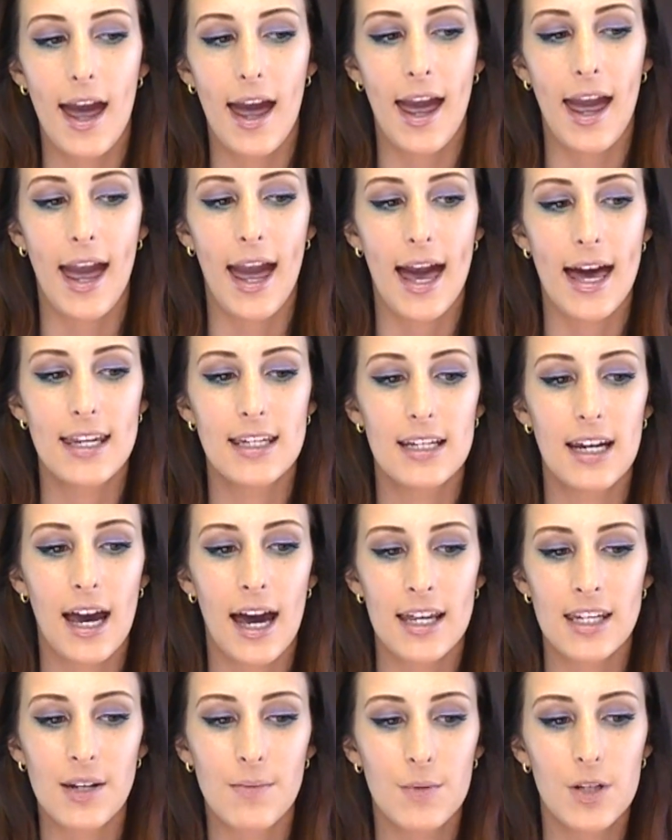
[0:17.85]
And
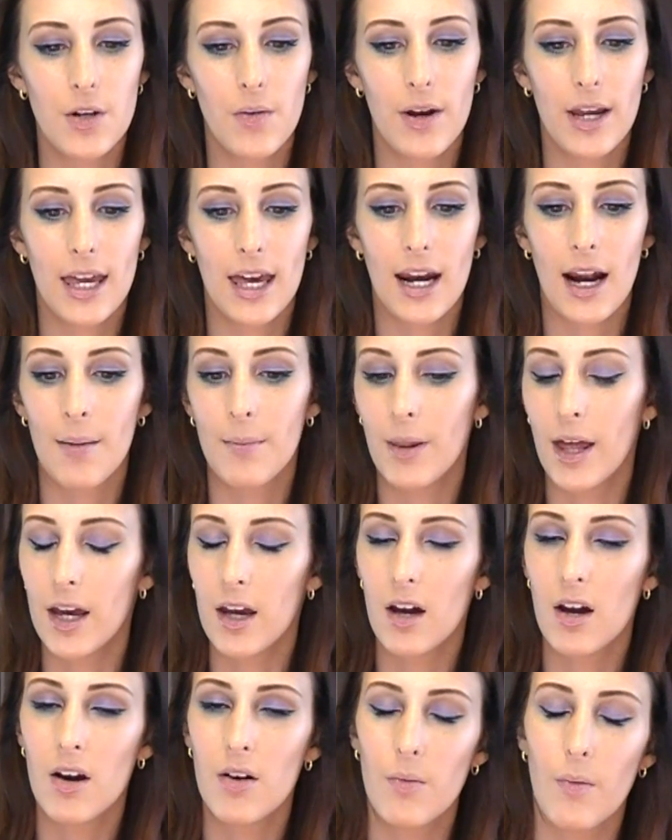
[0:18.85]
as I'm doing it, I'm
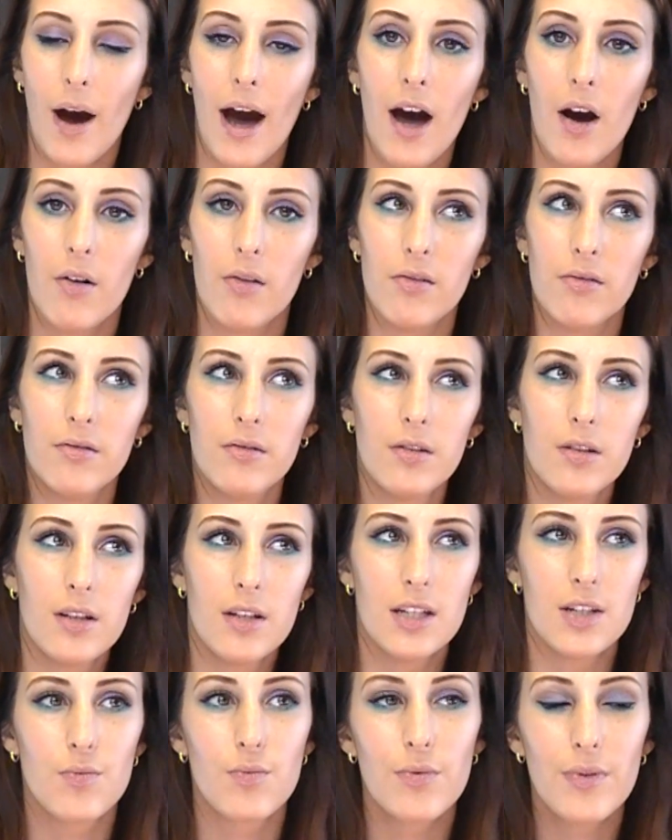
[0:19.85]
like, wow,
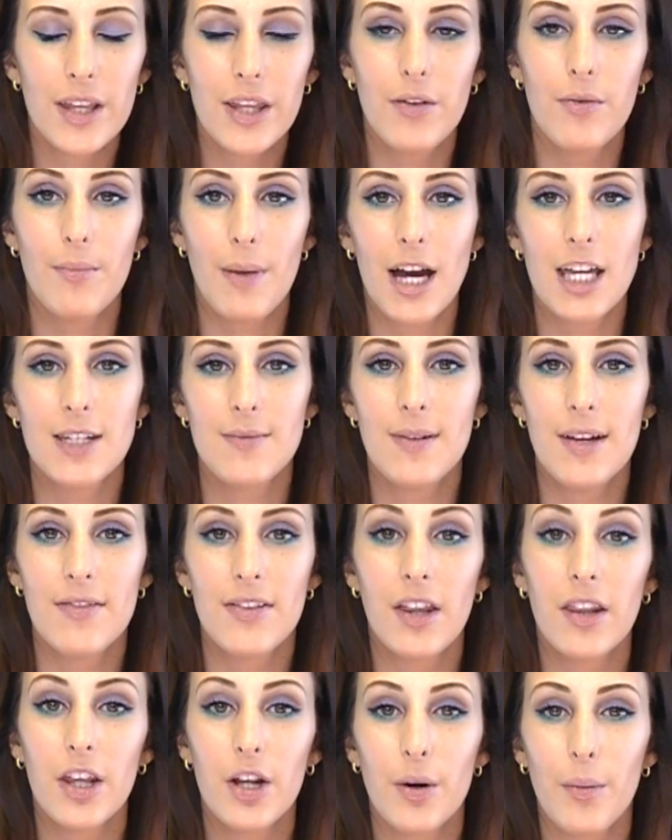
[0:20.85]
this really reminds me of
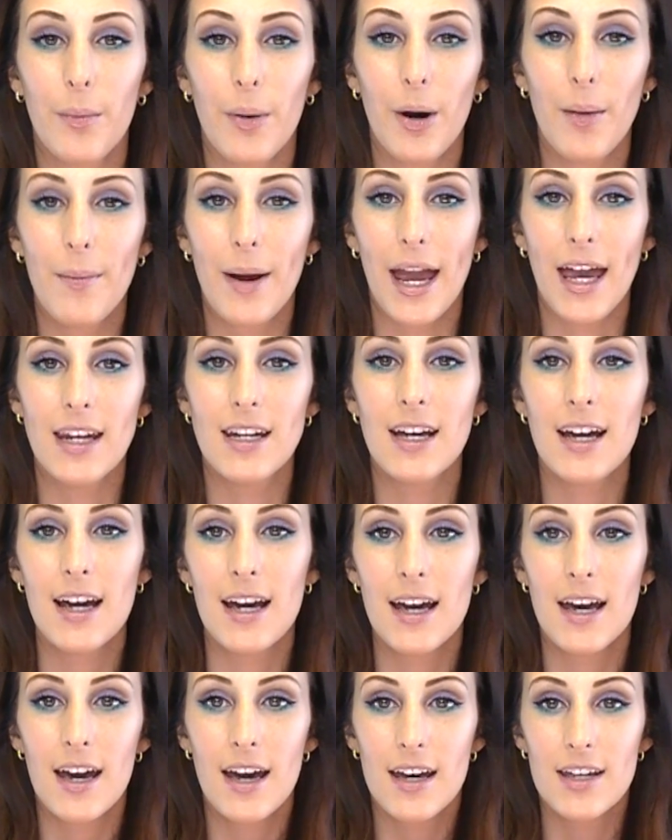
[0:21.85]
the Little Mermaid.
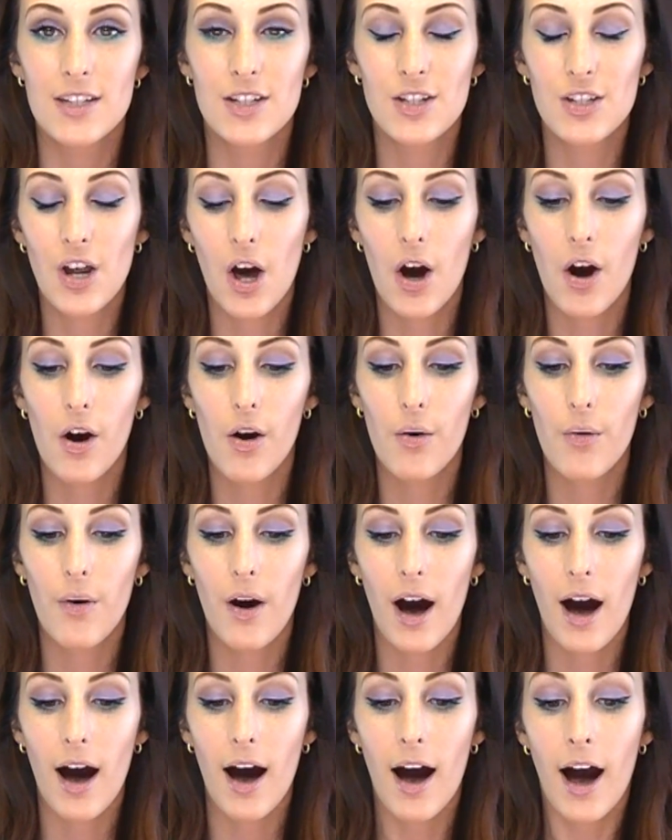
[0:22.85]

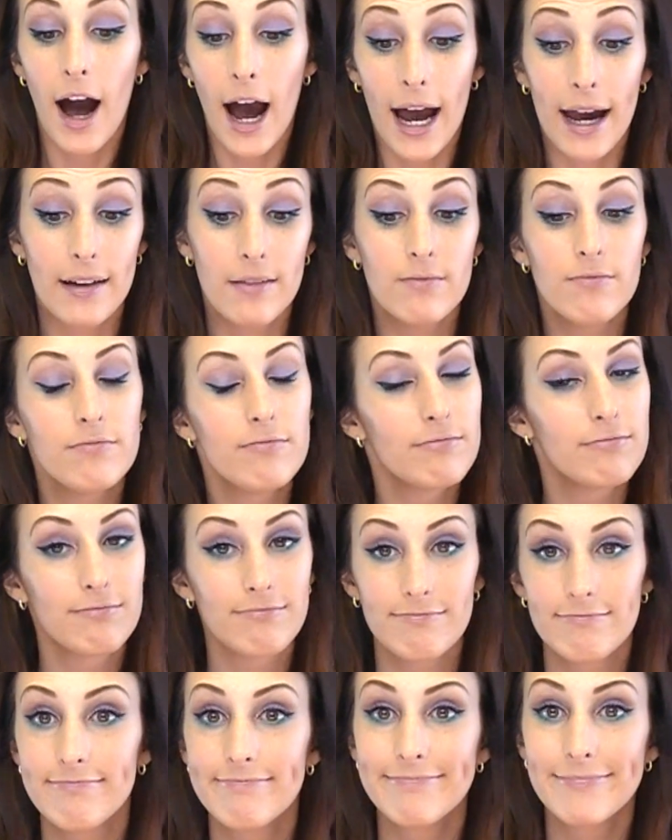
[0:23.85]
So I'm
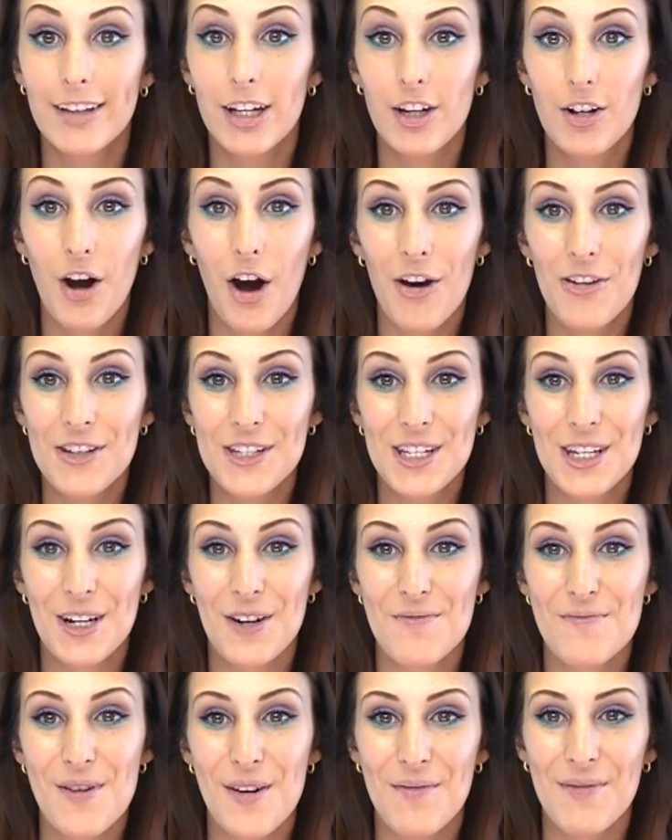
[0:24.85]
gonna call this
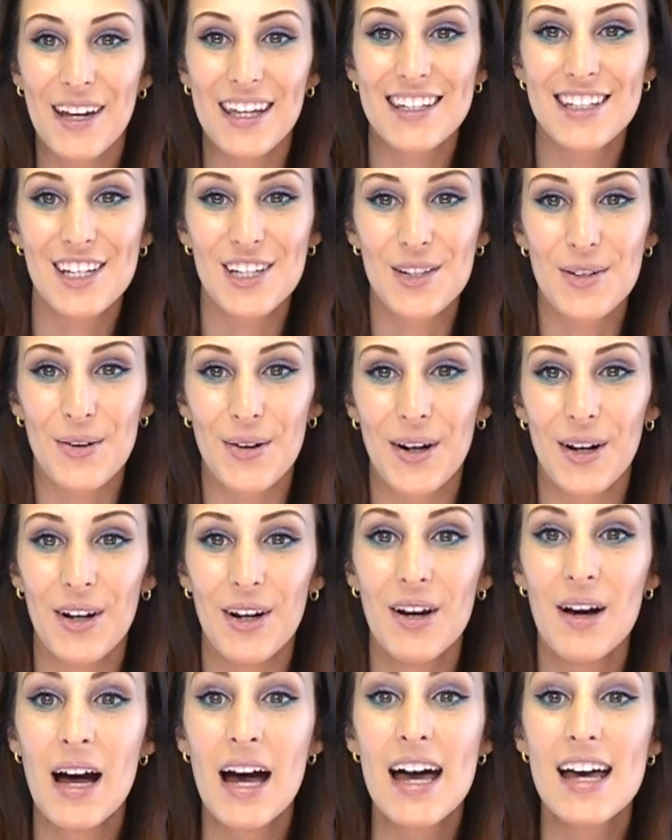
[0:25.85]
Little Mermaid's tutorial.